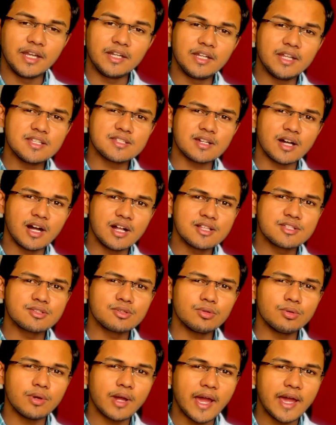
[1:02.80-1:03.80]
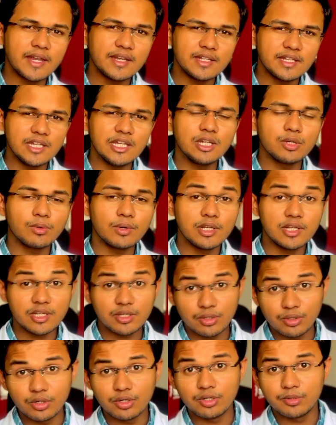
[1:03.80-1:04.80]
It is also an equally
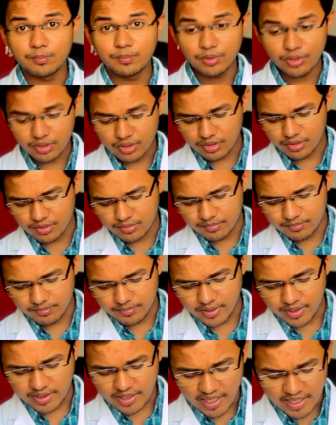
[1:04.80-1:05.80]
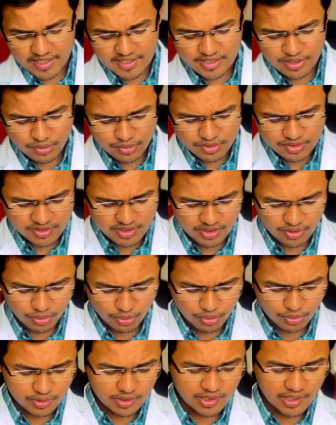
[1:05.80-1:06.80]
good book but I used it
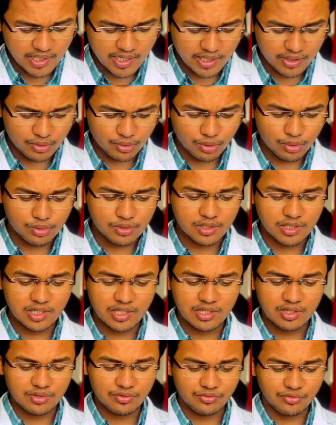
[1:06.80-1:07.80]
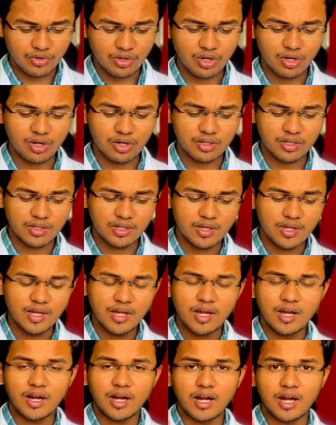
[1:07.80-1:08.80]
only and only for
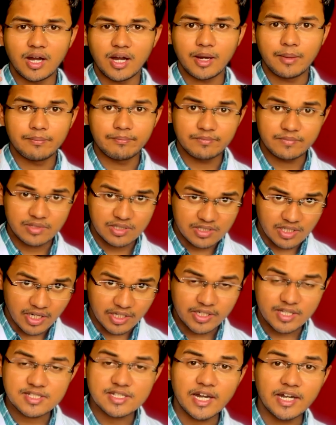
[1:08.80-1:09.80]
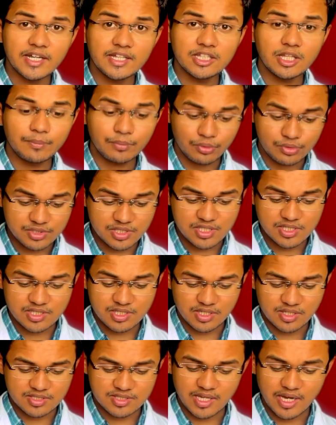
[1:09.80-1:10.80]
um, understanding the
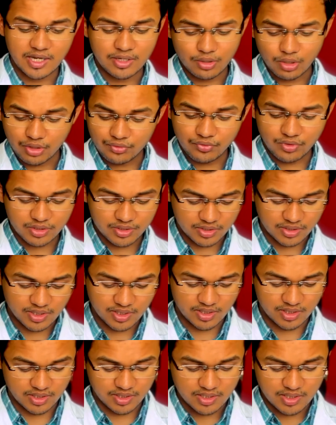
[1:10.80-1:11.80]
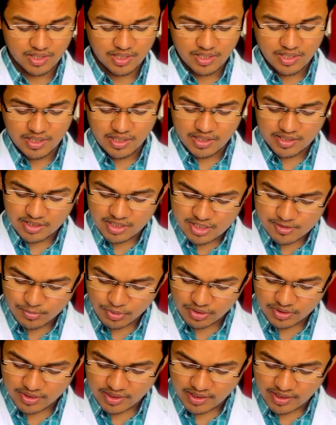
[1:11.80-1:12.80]
procedures and not for the theory. In this
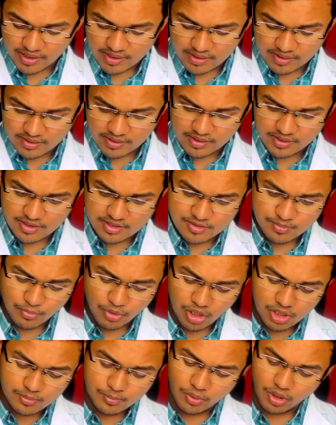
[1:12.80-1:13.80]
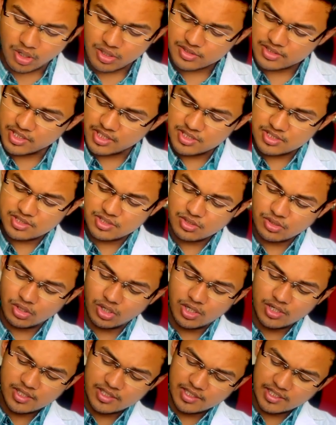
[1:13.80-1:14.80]
book there are small boxes
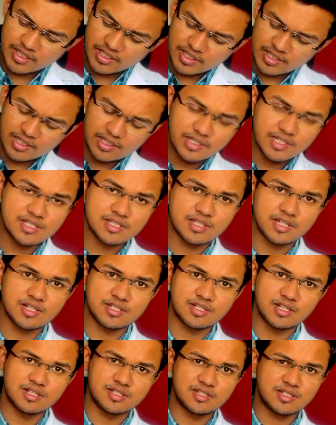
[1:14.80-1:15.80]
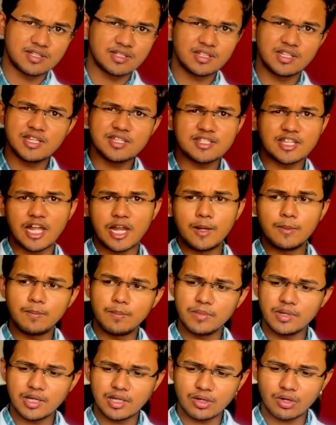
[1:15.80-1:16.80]
called clinical discussions. These
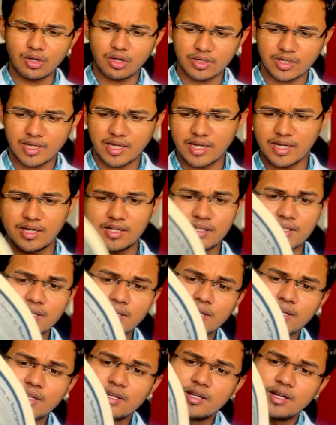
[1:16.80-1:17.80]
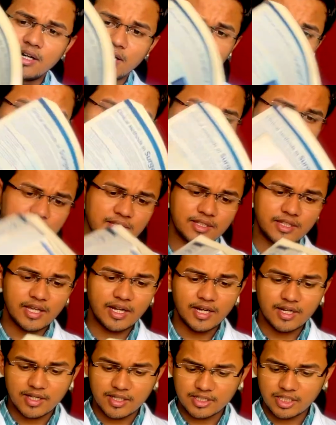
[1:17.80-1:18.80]
helped me a lot and uh,
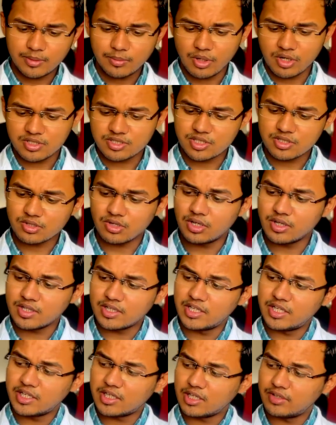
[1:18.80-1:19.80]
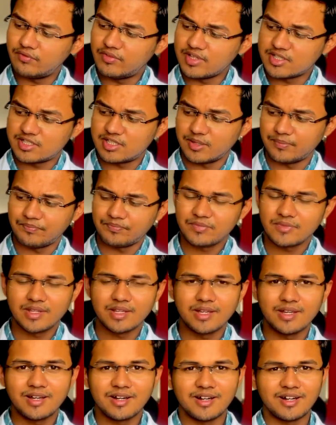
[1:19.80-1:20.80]
there are other boxes called clinical wisdom.
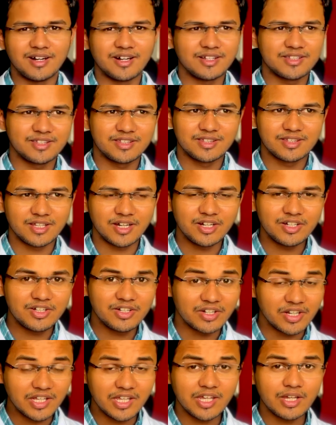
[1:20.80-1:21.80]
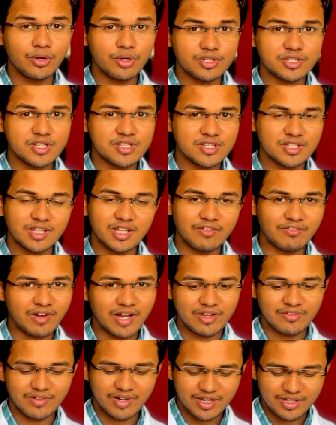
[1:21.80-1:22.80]
Uh, the tricky questions in the
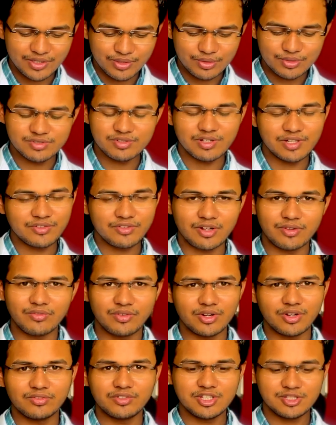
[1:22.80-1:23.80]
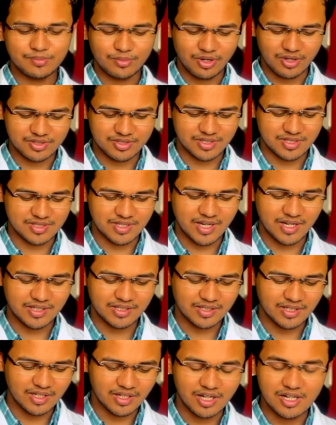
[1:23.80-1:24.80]
Viva are usually from one of these boxes,
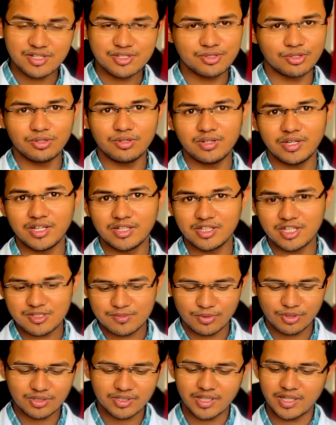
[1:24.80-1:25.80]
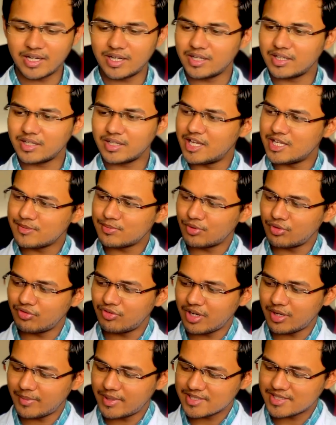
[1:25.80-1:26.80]
and also in this book there are case
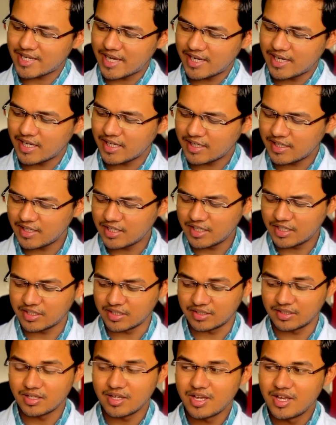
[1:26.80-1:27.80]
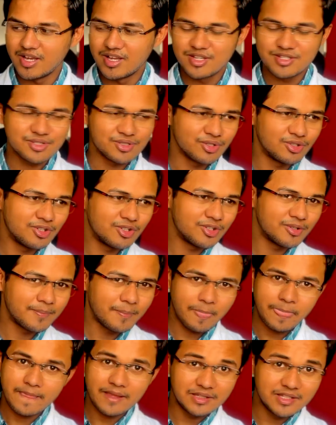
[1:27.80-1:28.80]
profiles directly written.
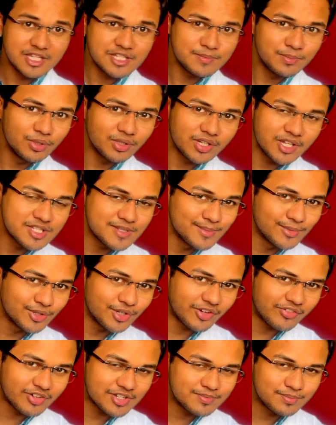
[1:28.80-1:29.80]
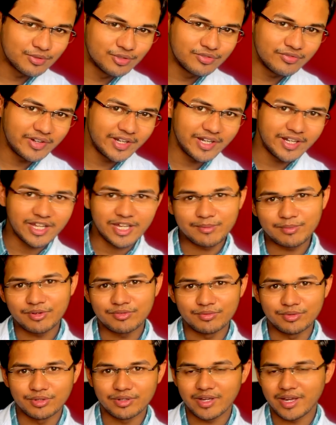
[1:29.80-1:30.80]
So this book is more of a spoon feeding type
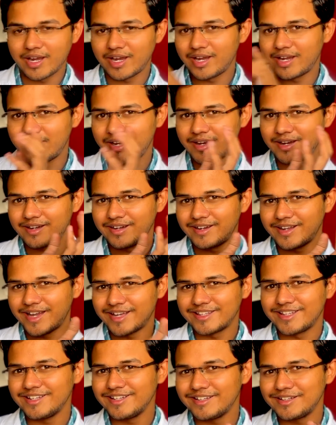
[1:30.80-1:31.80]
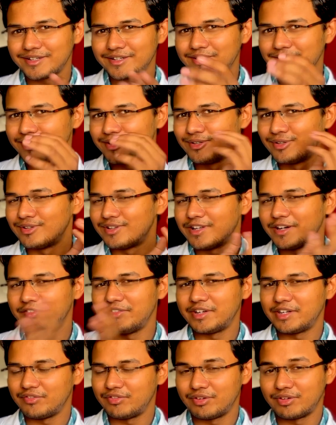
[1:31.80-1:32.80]
of book, and I think you'll love
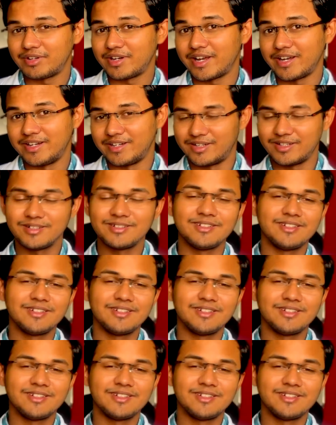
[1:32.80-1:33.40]
it if you try it.